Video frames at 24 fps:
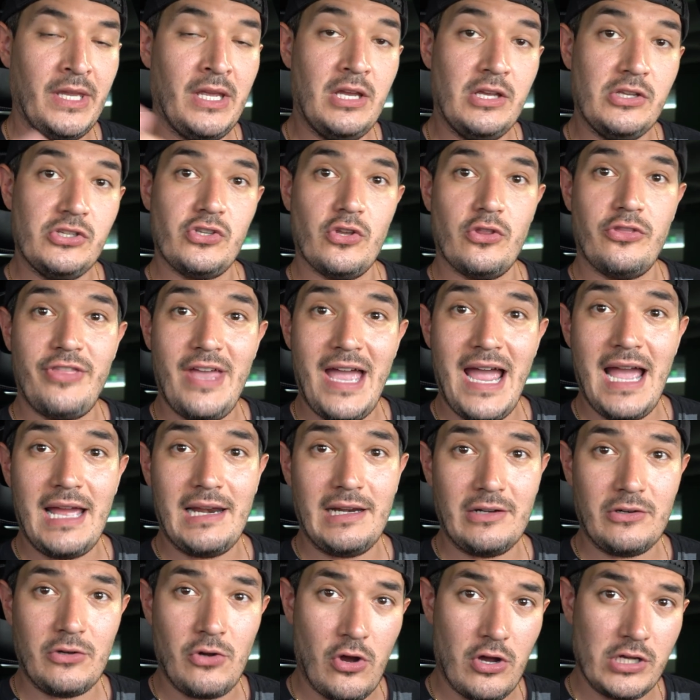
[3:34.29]
So that
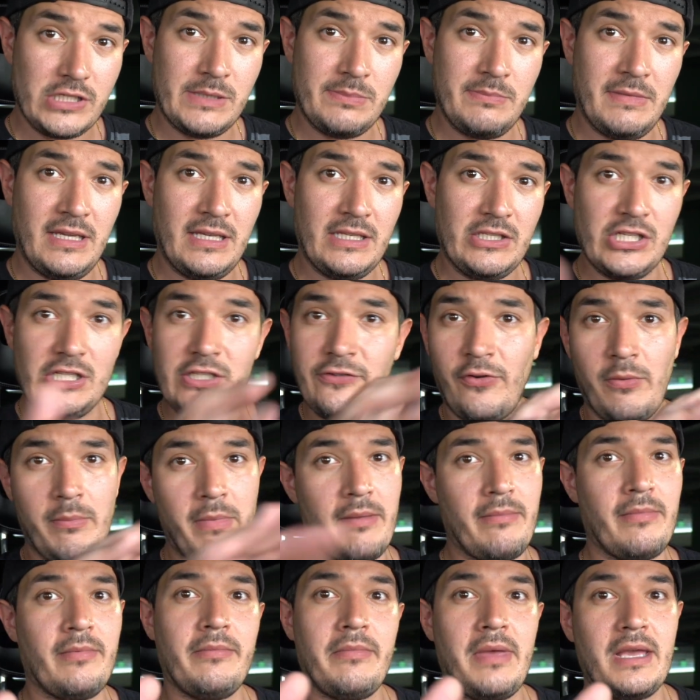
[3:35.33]
cost me, just from
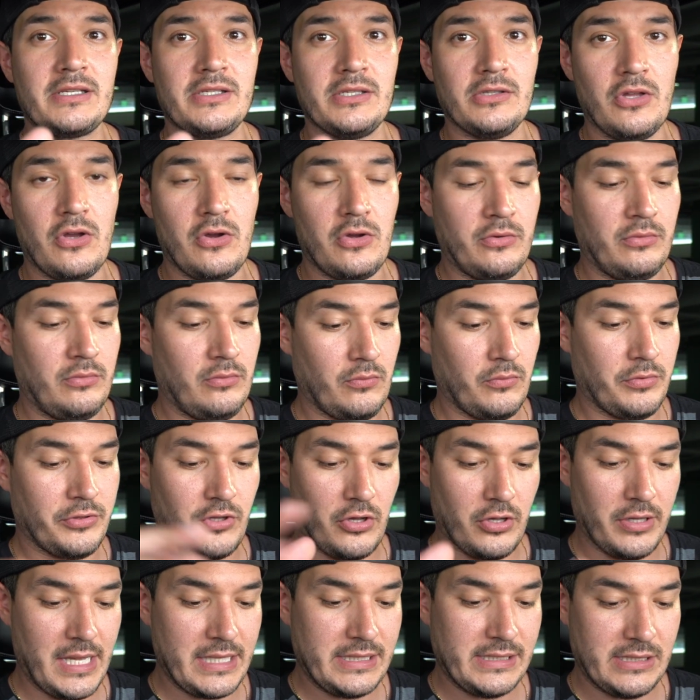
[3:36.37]
MMX alone, with
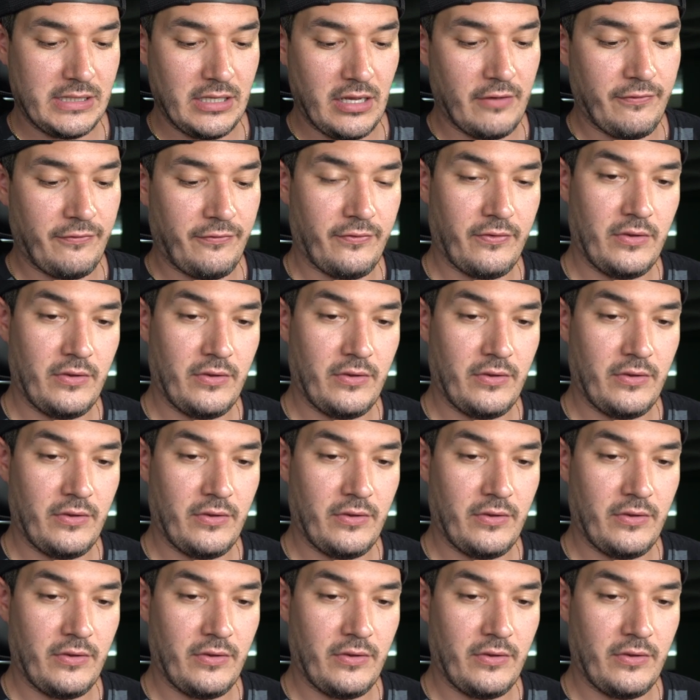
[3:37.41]
all that stuff,